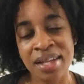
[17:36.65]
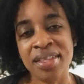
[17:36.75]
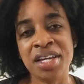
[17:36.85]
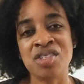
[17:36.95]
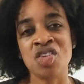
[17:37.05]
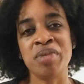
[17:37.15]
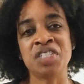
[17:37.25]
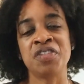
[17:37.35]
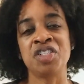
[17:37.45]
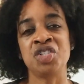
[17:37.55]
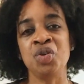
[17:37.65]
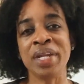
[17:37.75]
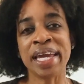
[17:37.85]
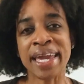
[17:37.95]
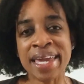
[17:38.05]
thank you so much for
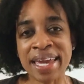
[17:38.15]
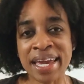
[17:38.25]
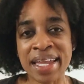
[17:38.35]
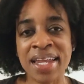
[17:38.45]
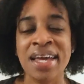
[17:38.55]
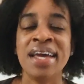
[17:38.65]
tuning in.